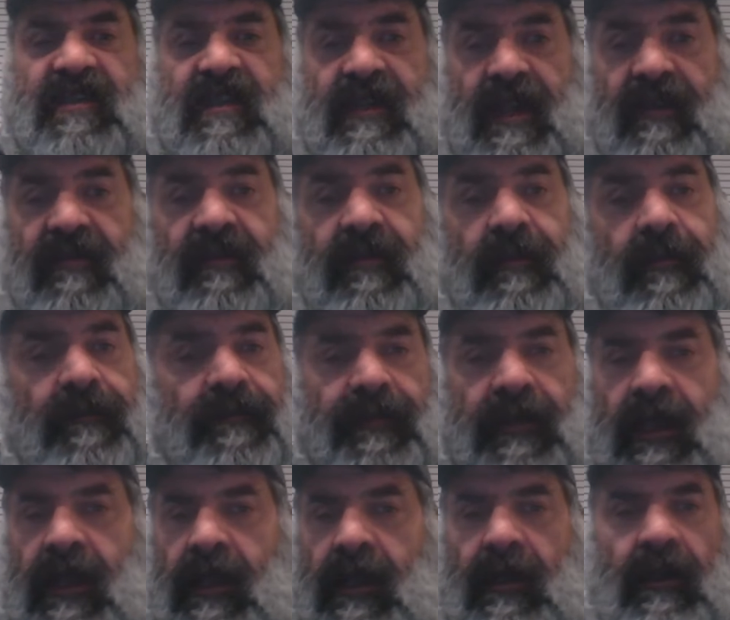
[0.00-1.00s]
disconnects.
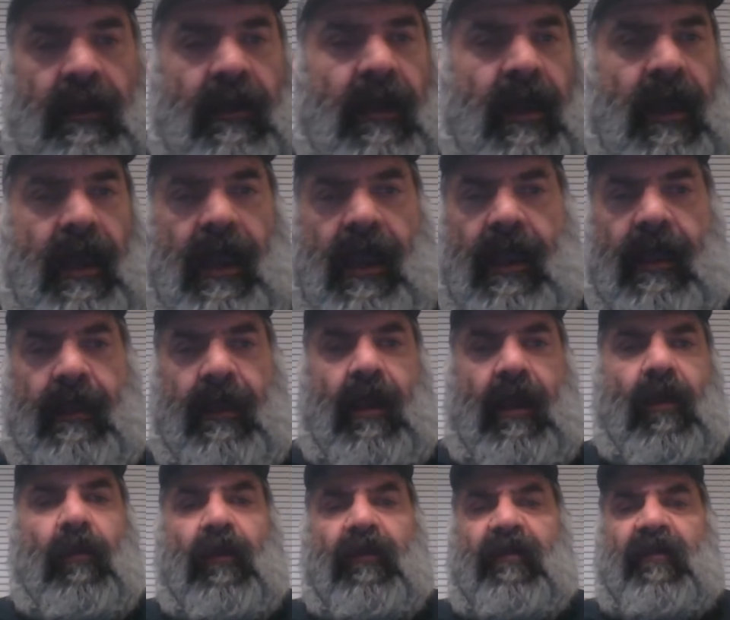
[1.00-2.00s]

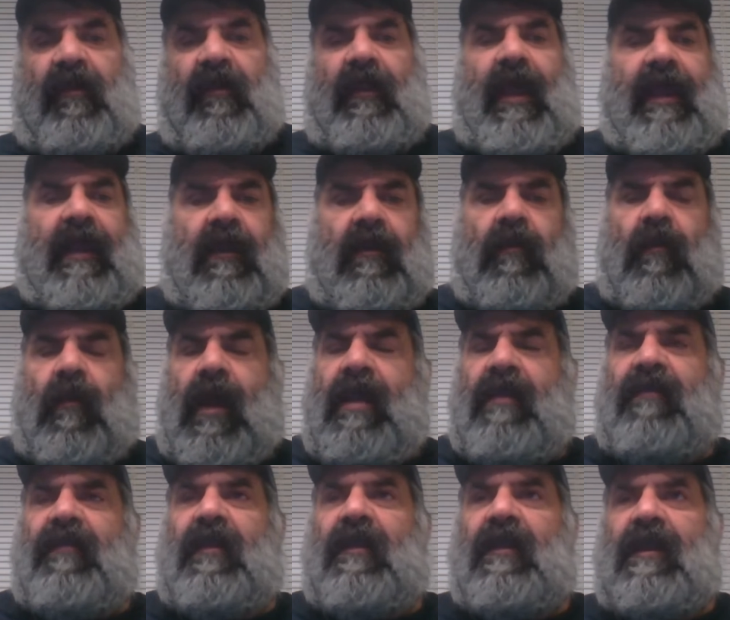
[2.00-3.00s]
And it was like
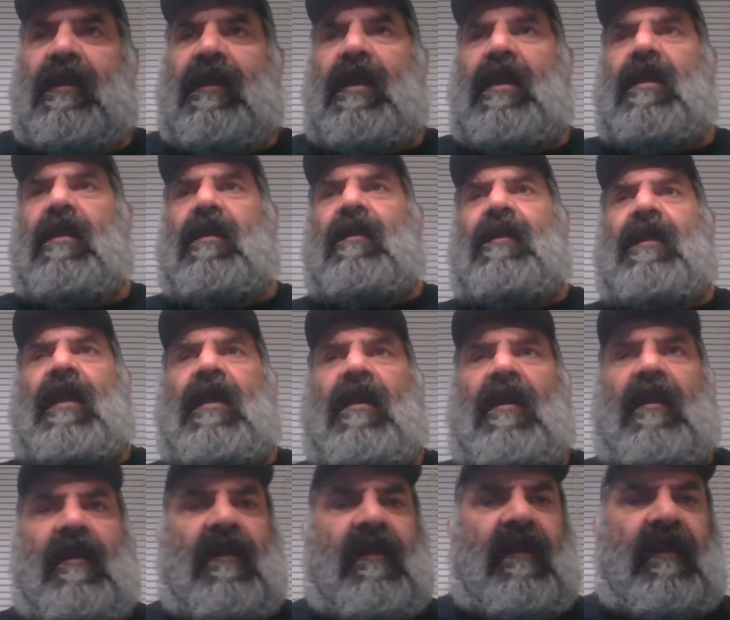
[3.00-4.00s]
crazy that they
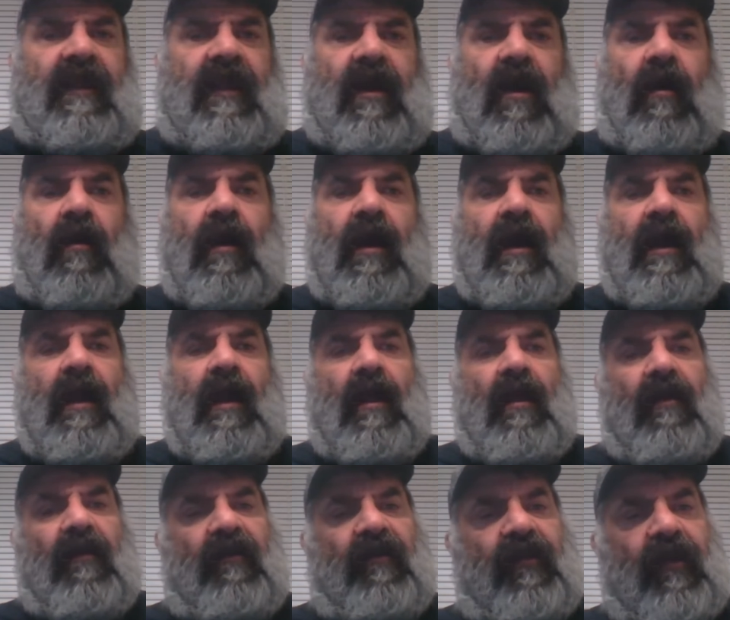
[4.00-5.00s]
they you know,
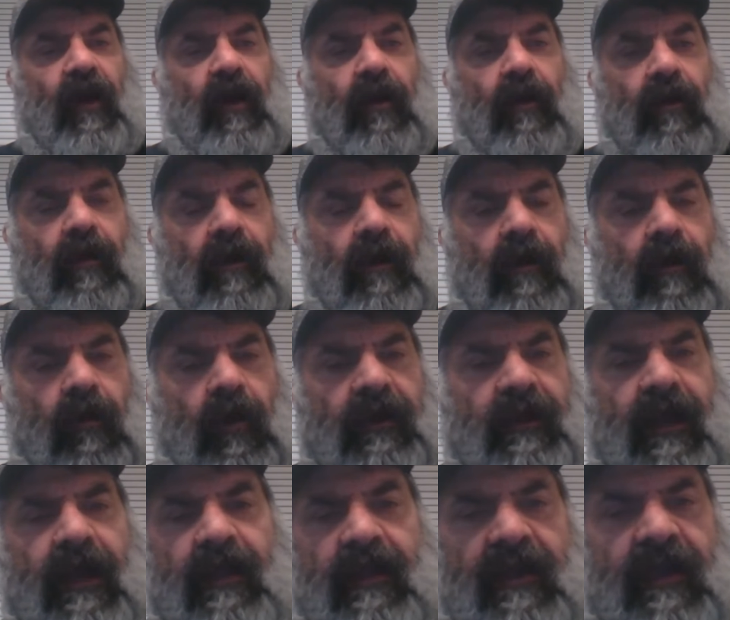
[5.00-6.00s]
so
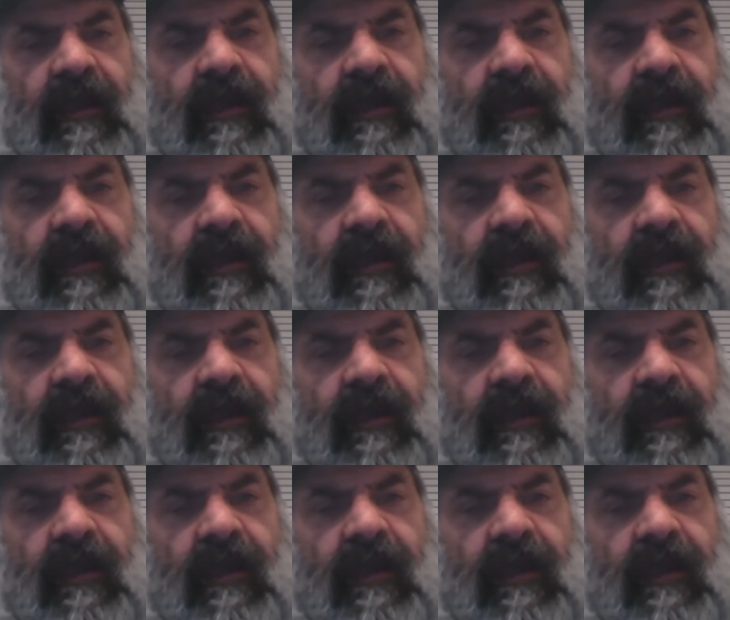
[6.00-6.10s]
what they